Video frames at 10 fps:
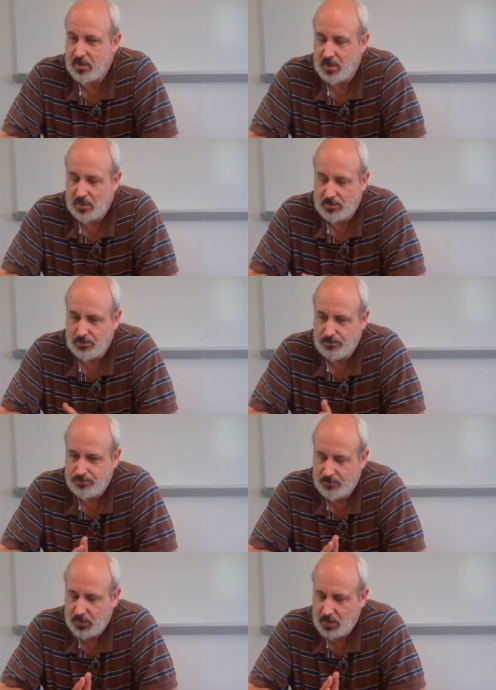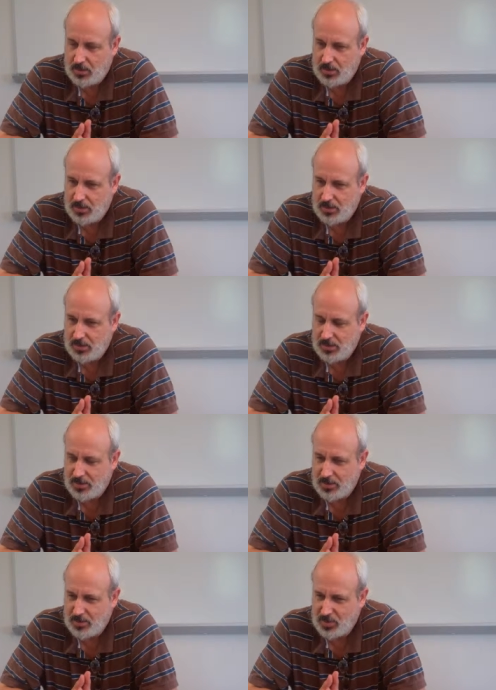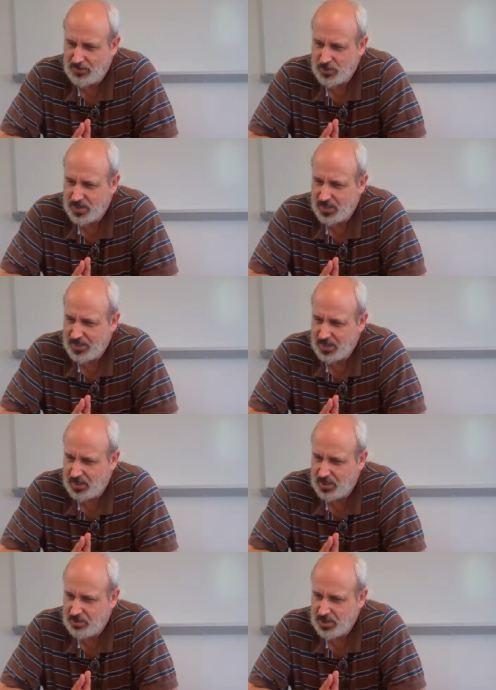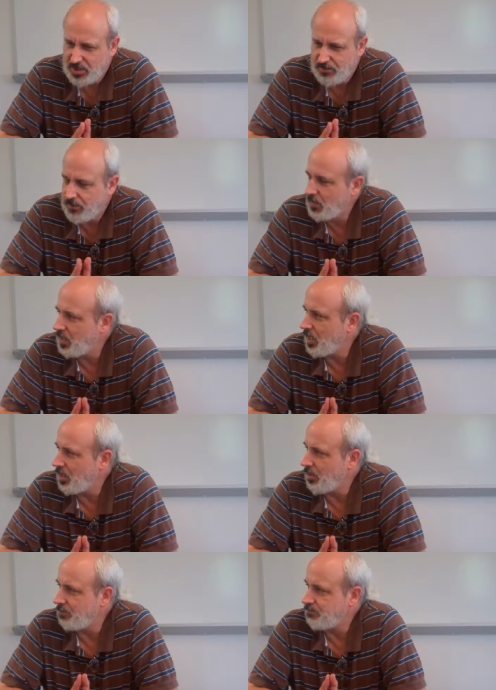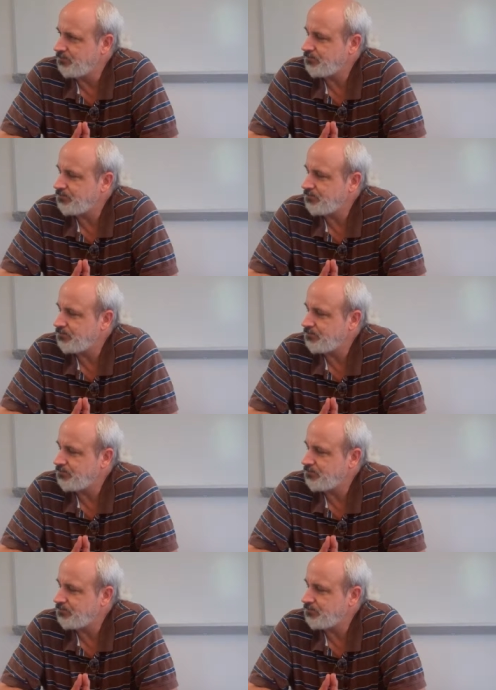um, I believe it was Atlantic Energy, um,